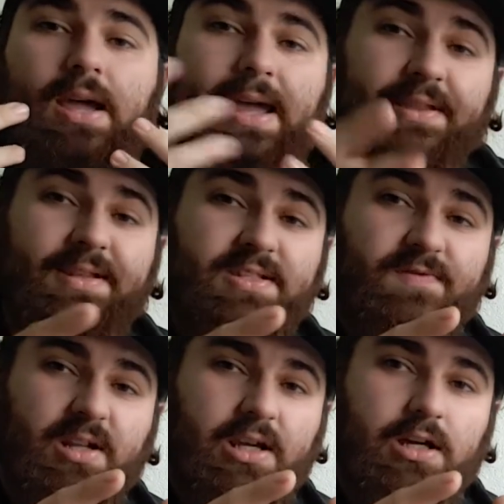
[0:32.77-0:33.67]
in this
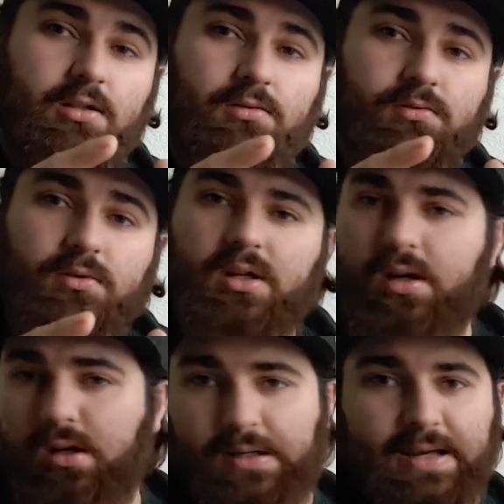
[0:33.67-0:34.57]
video,
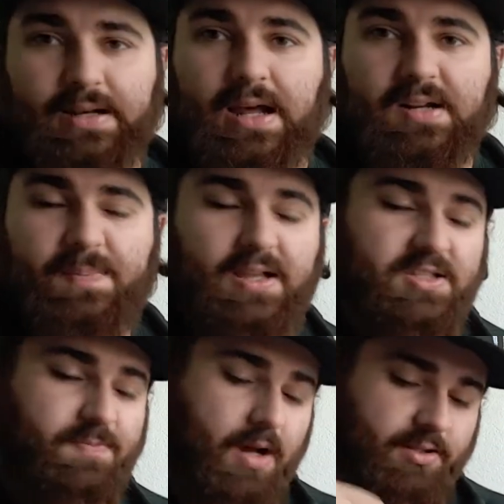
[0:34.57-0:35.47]
again, not a paid
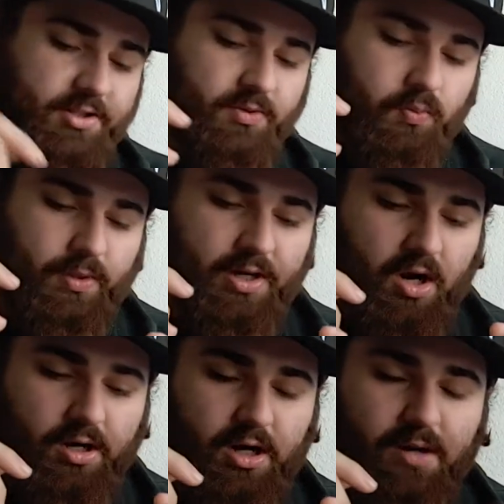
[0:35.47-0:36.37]
sponsor, we
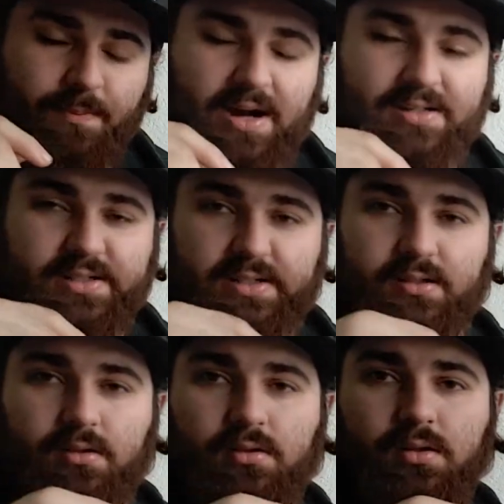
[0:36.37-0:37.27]
are
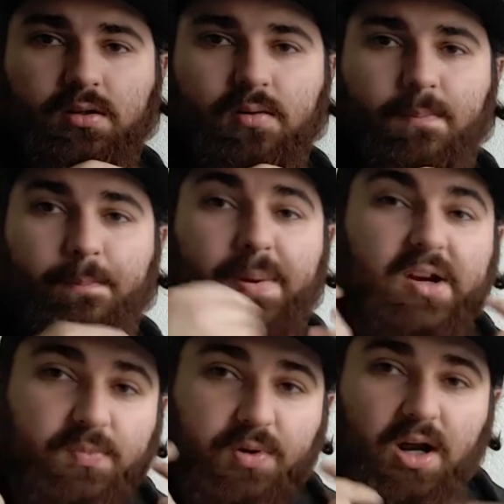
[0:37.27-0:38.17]
unboxing
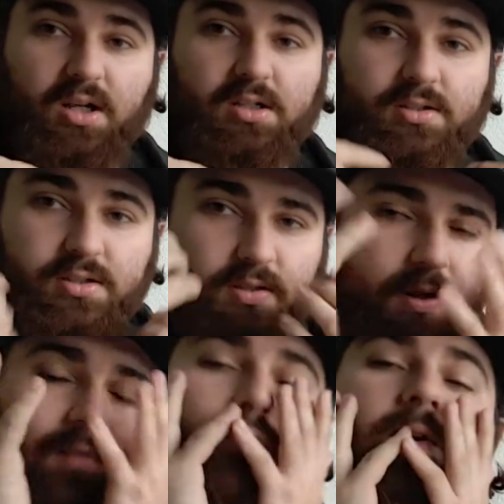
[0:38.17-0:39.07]
beard products.
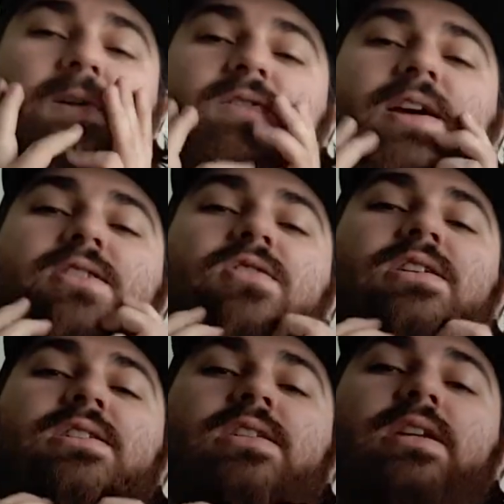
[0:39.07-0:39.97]
Of course, as you
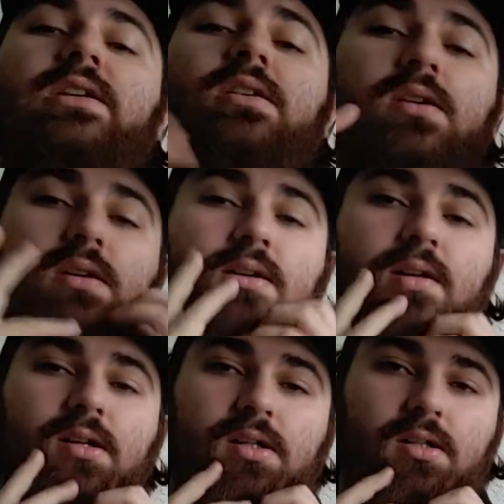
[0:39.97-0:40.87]
can see
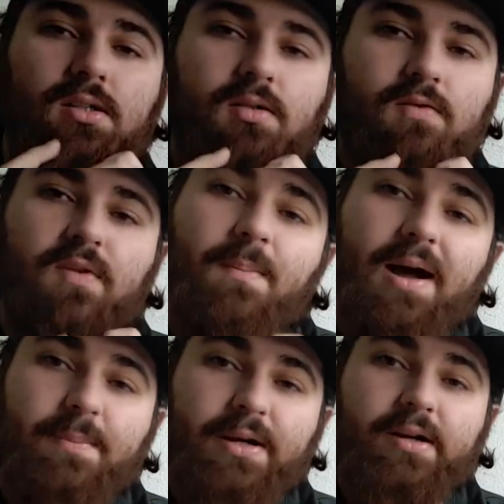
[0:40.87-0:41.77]
from
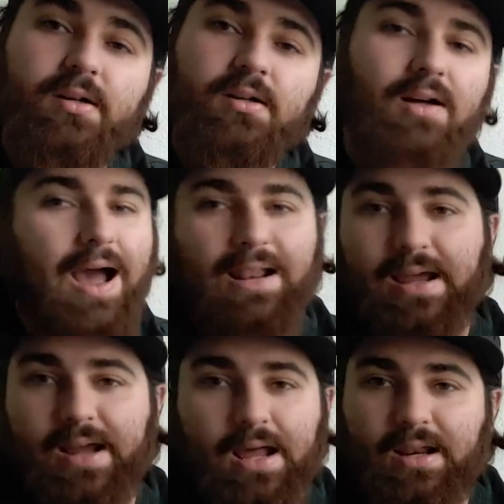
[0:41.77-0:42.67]
my beard, I
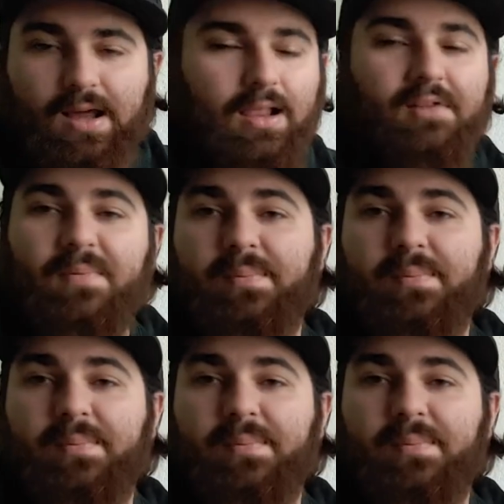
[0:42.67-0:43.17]
like, I, I love my